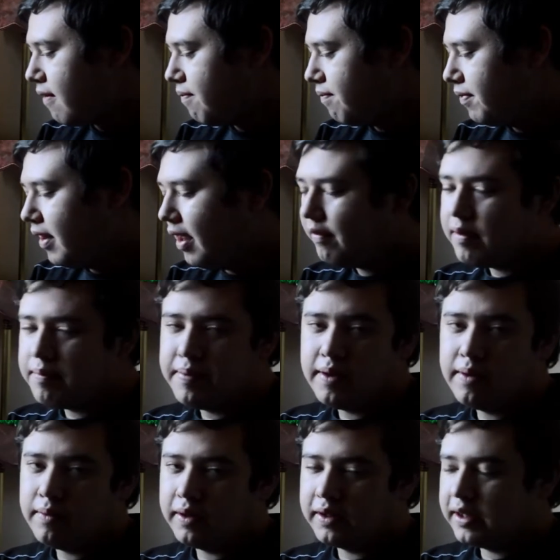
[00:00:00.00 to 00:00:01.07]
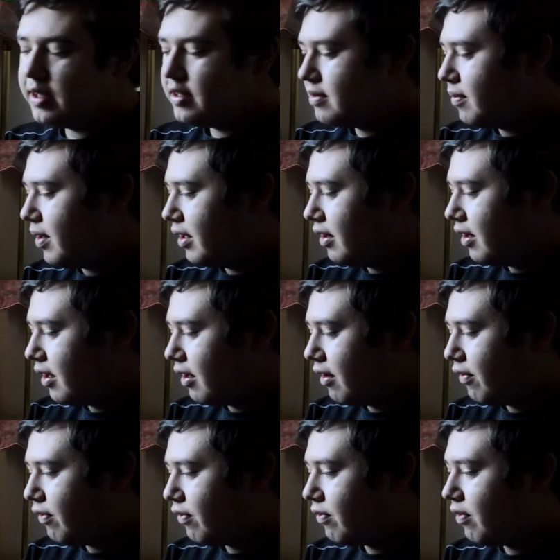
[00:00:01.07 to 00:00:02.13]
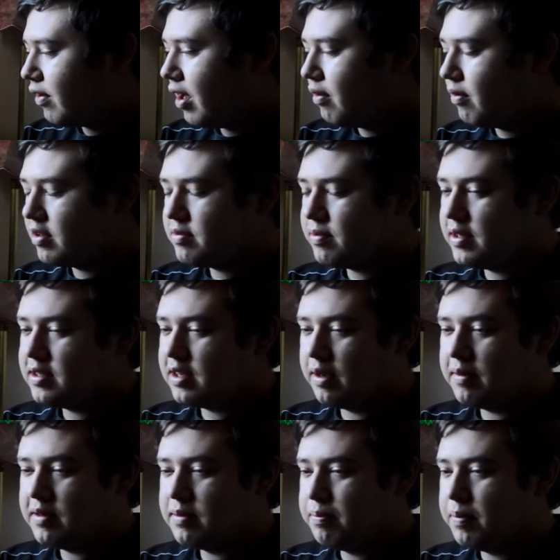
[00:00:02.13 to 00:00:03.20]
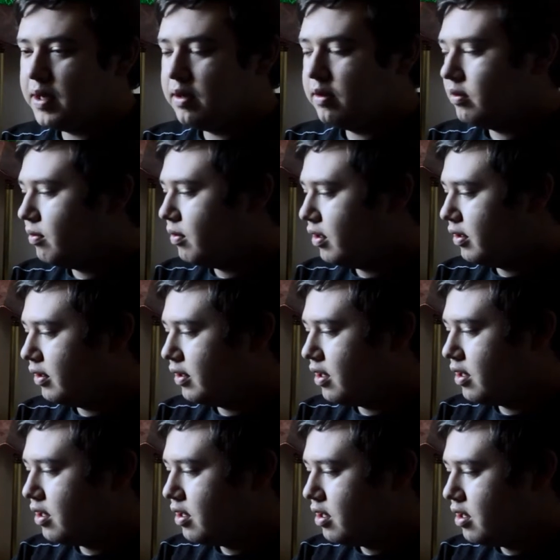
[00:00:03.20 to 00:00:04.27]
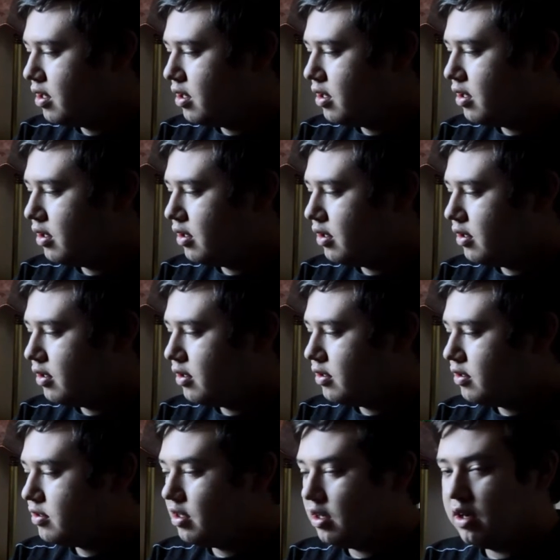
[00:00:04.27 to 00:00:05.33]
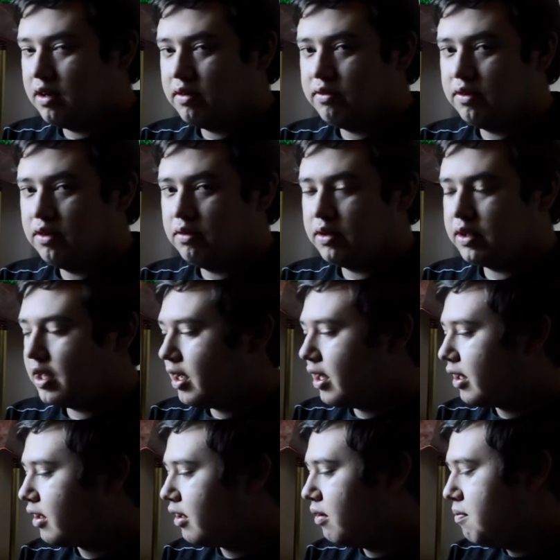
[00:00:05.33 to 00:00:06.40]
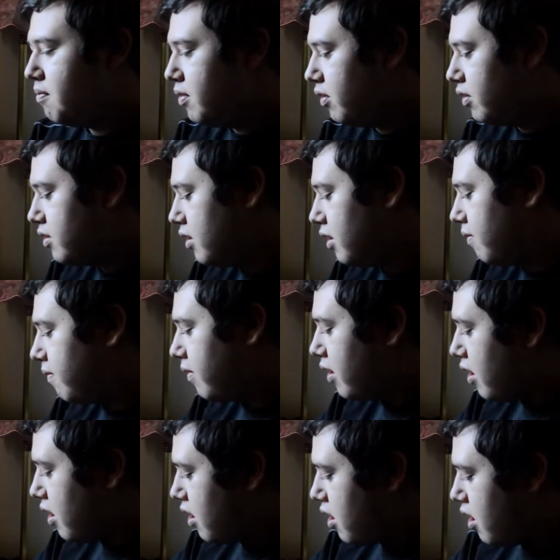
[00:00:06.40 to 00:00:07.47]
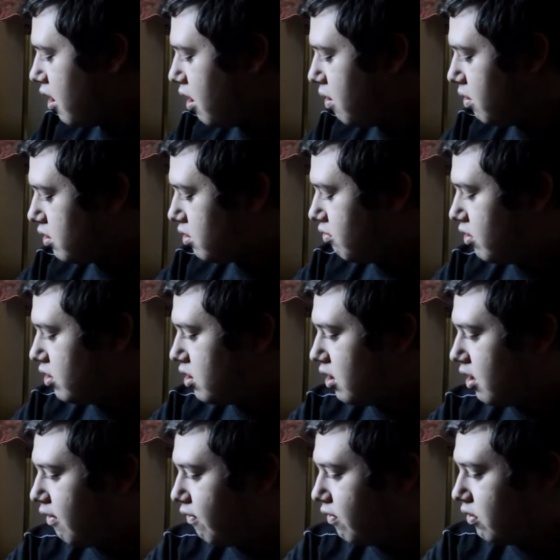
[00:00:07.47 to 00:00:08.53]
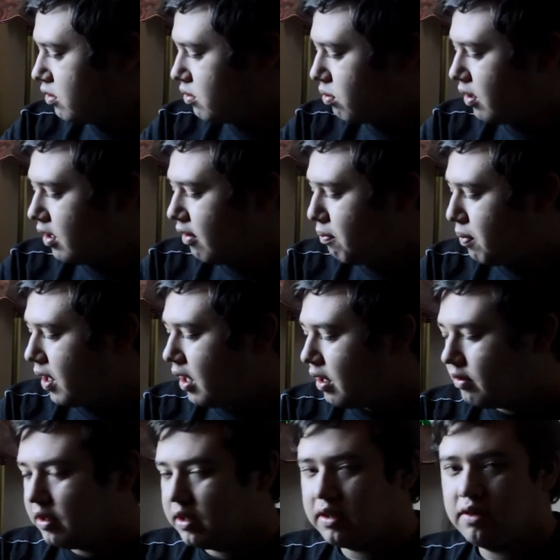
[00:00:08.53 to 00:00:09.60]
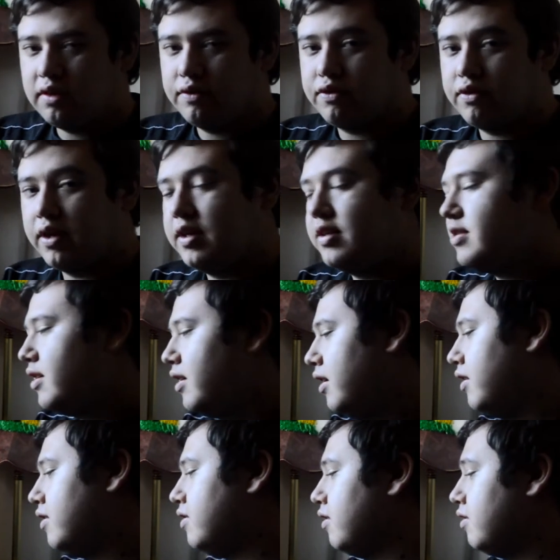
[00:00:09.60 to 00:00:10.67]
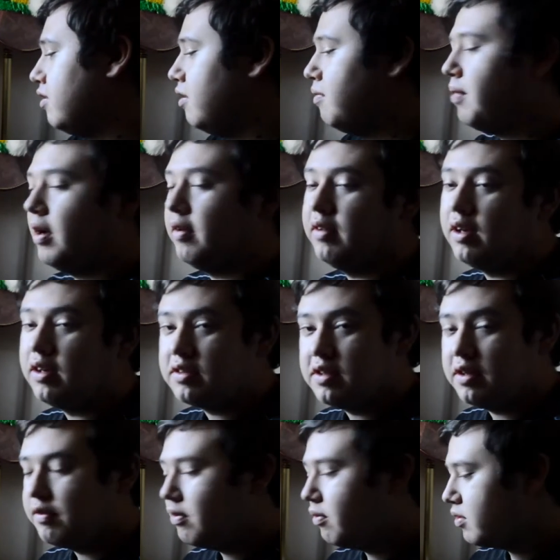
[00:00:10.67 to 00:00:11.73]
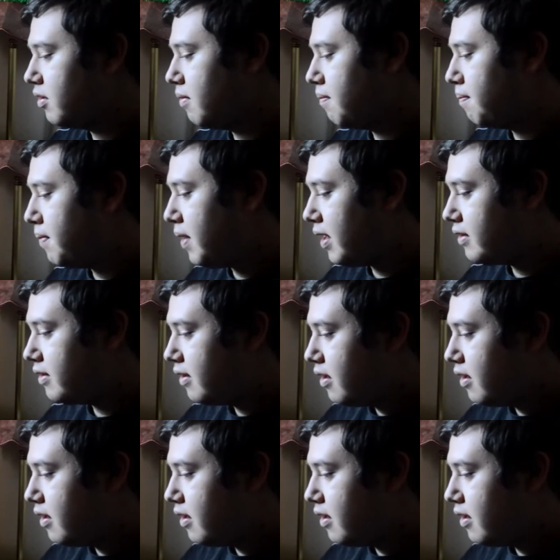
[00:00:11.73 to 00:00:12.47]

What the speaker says: Never built one of these in my life. Everyone's been telling me to build one, so I thought, what the heck, and bought it. It was originally for £20, I got it for £18, so £2 not tough, it wasn't bad.